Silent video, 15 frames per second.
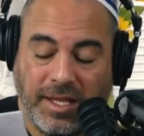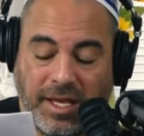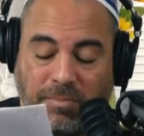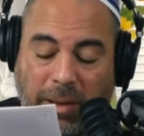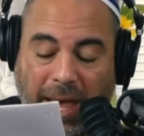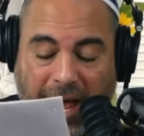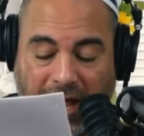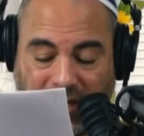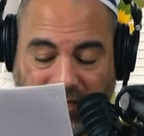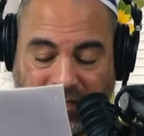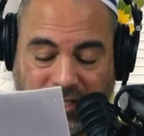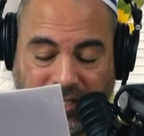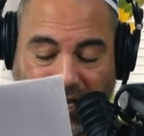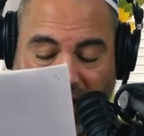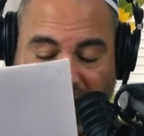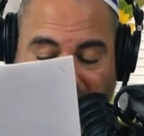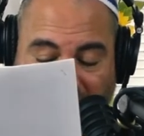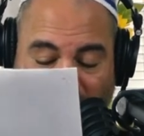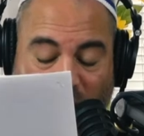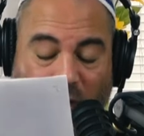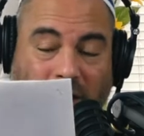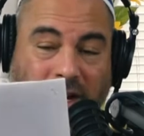the
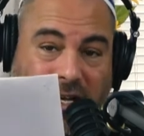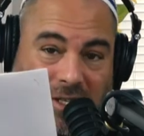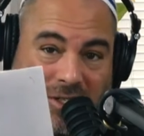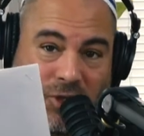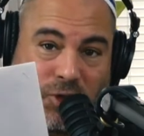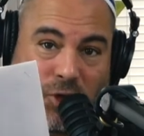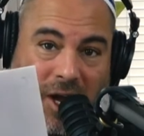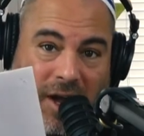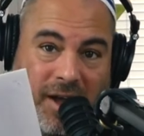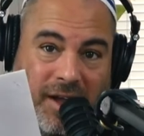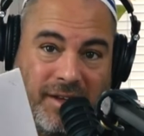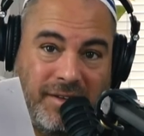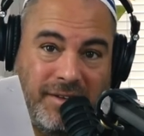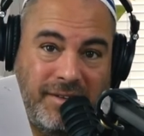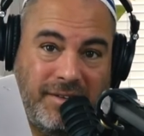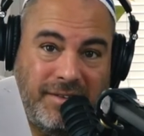Palestine Orchestra